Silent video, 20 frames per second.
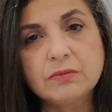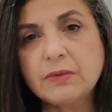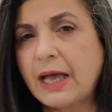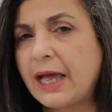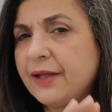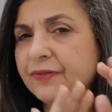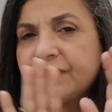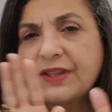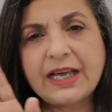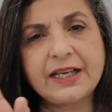
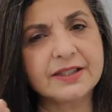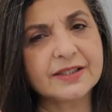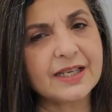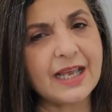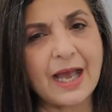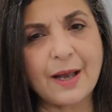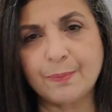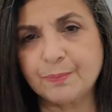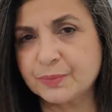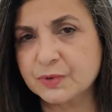and that's
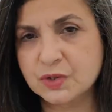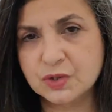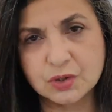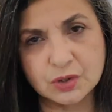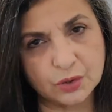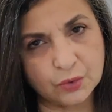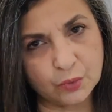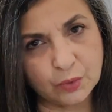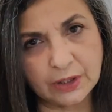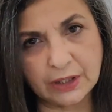
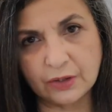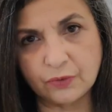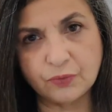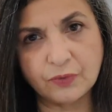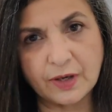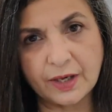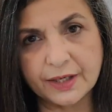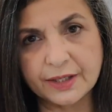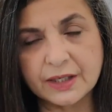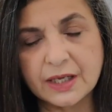absolutely
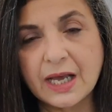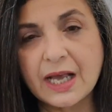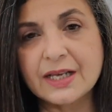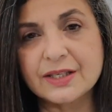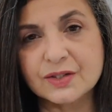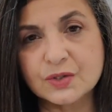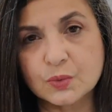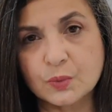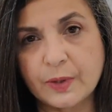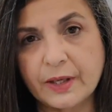fine
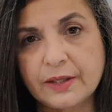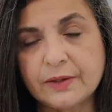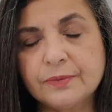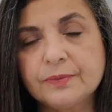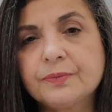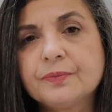as well.